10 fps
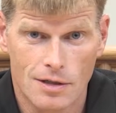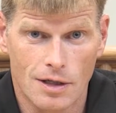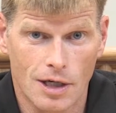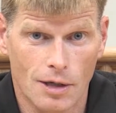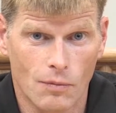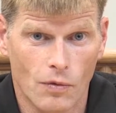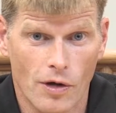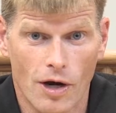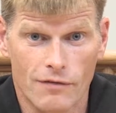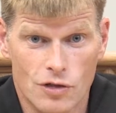
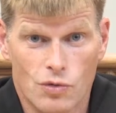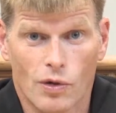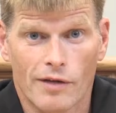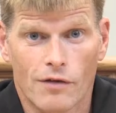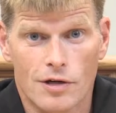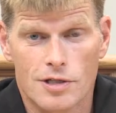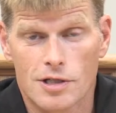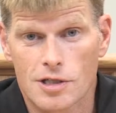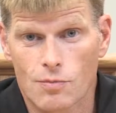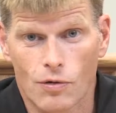we offer 20
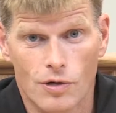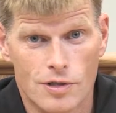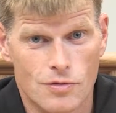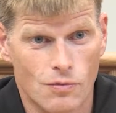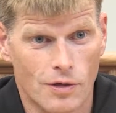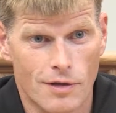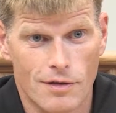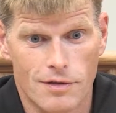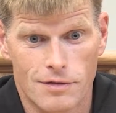varsity sports with